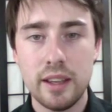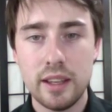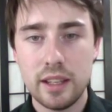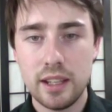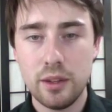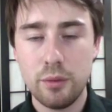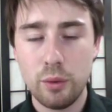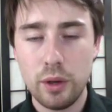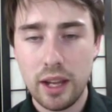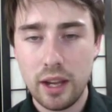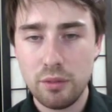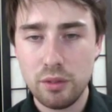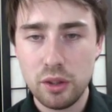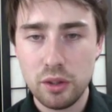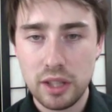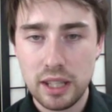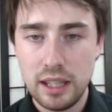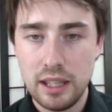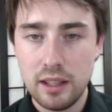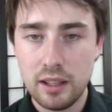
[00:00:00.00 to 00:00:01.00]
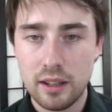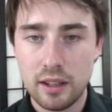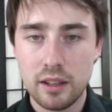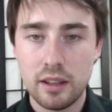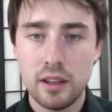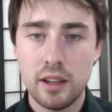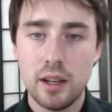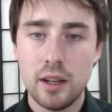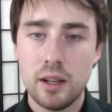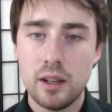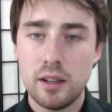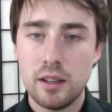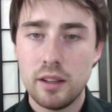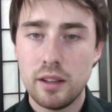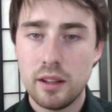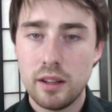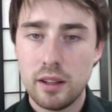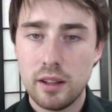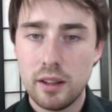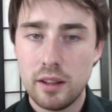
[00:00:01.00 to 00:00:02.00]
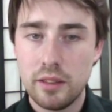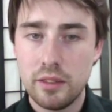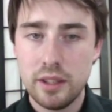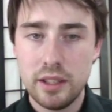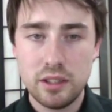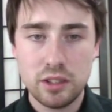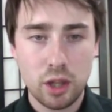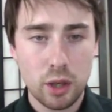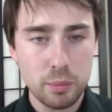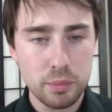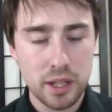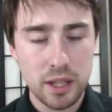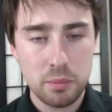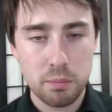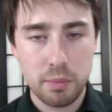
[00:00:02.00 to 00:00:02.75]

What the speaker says: If we have a look here, the top 10